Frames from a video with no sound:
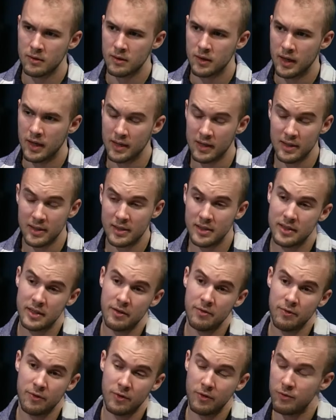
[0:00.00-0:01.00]
And it's
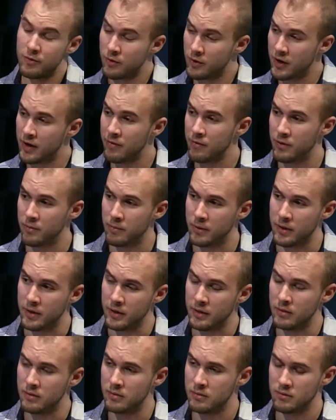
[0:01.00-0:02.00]
different for everybody.